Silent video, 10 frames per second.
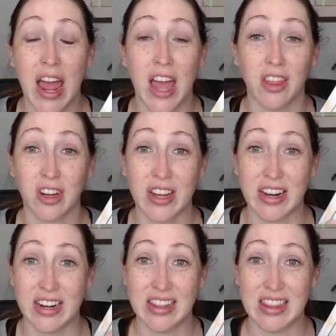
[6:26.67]
and look
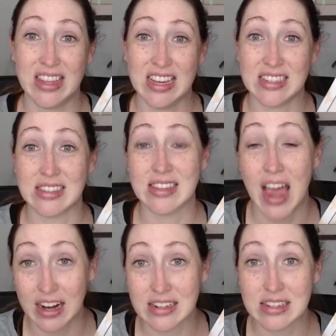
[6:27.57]
at the
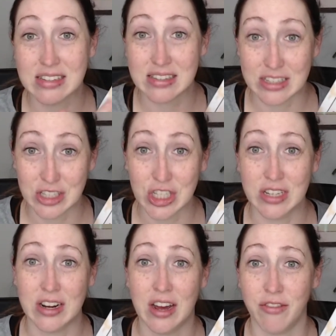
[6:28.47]
exact
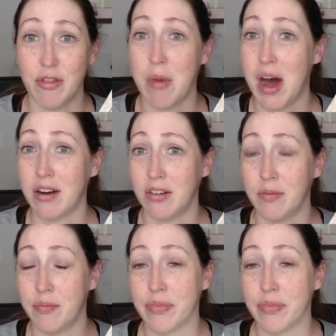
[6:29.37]
stitching of the model.